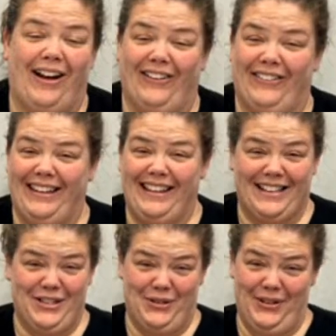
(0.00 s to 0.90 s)
Harley,
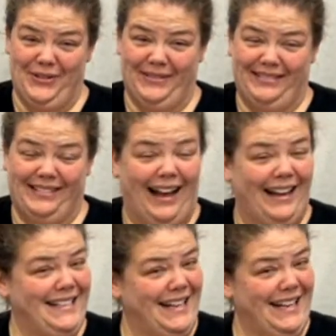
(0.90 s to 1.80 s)
that's true.
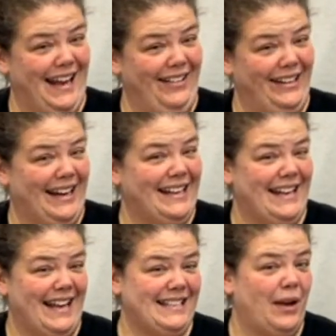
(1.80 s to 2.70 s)
On a technicality, I did
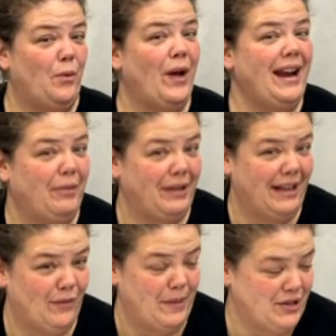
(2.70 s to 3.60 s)
not say when I would
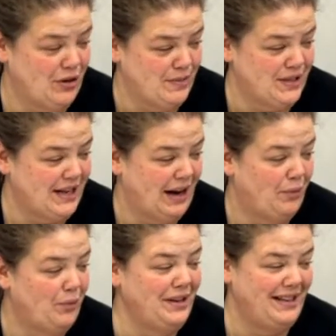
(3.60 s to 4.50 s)
give him ice cream, just that I
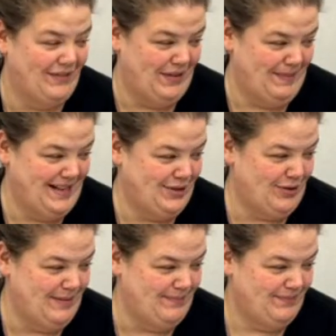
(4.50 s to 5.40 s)
would give him ice
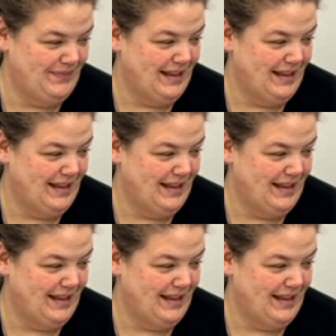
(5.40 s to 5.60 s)
cream.